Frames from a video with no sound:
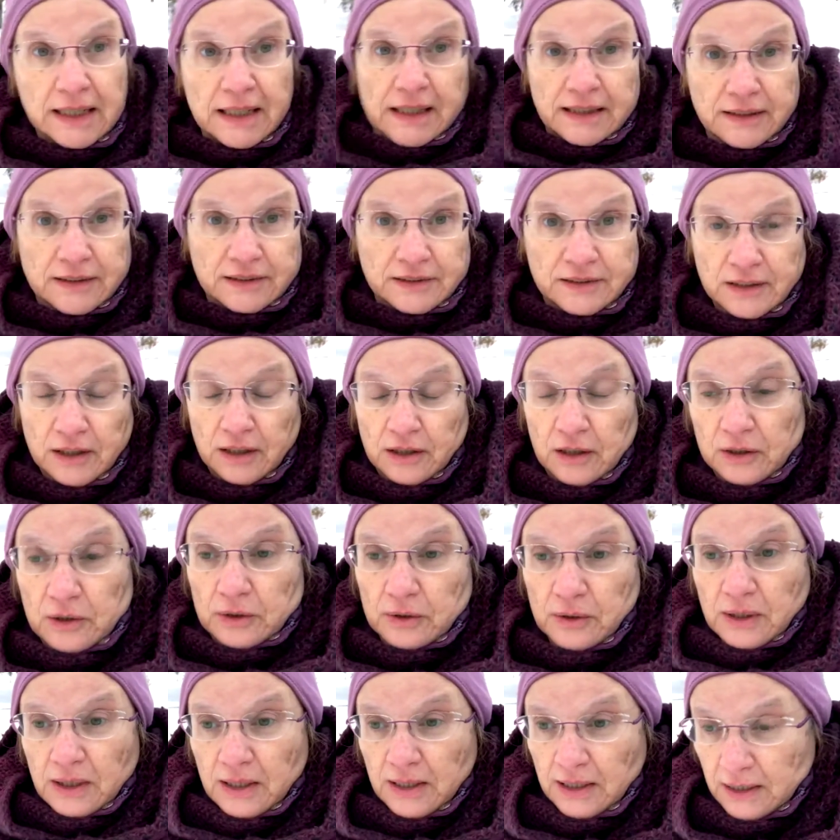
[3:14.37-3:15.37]

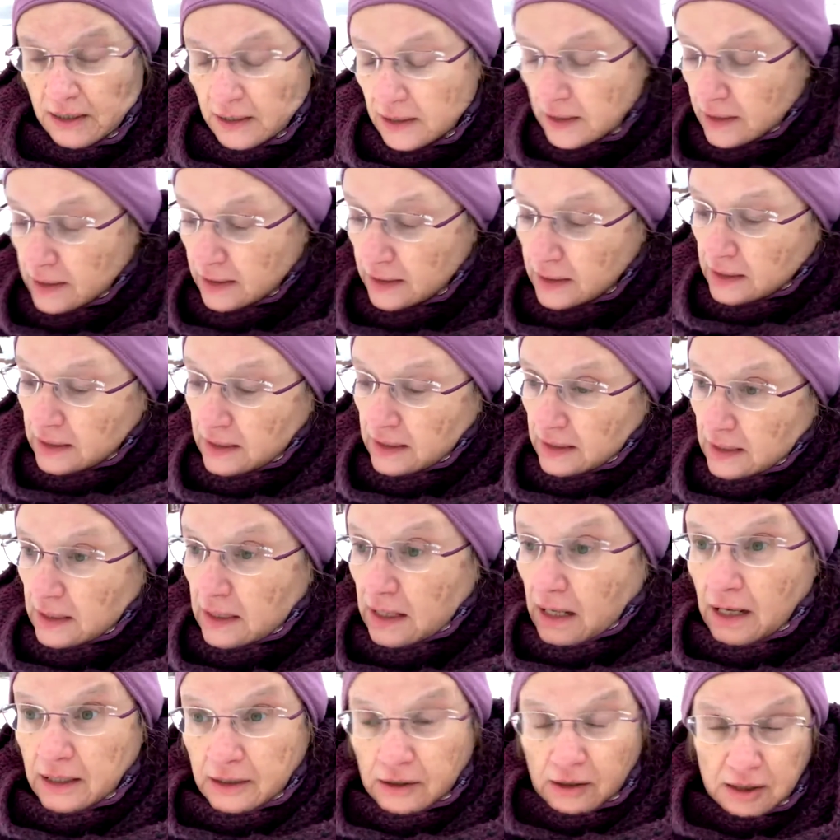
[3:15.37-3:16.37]
So
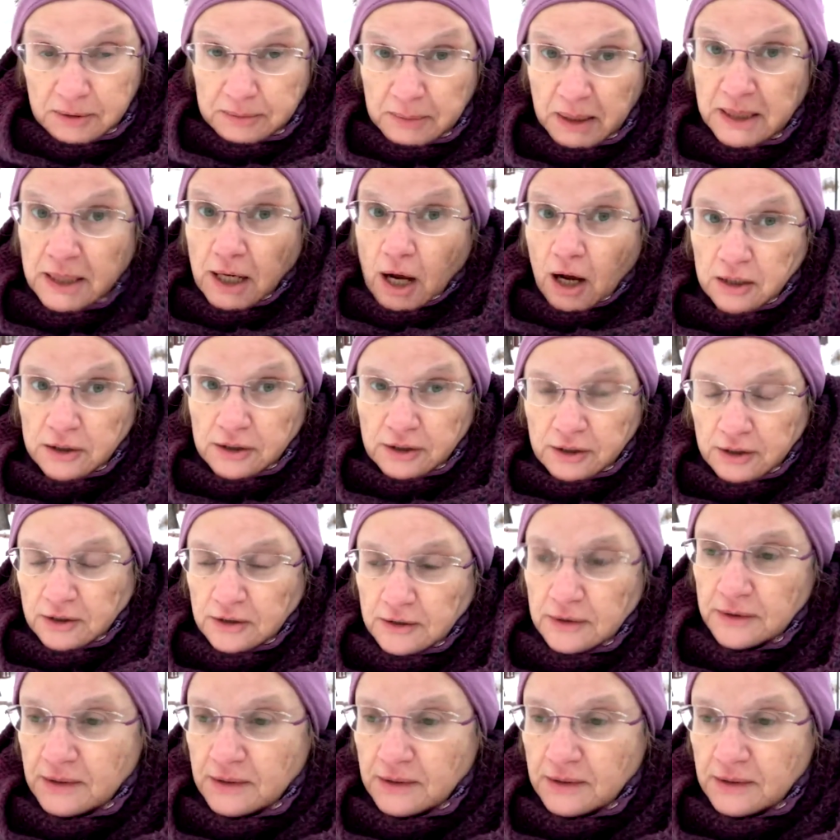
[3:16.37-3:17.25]
I called my doctor.